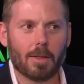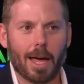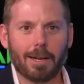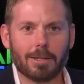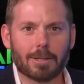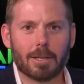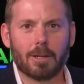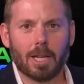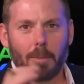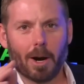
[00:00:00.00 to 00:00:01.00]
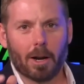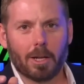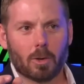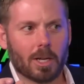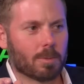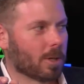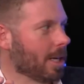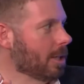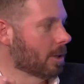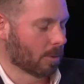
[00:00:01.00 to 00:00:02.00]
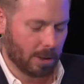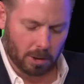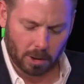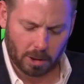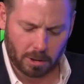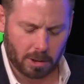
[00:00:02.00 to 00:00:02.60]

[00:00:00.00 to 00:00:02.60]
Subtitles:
That is the American Transportation Research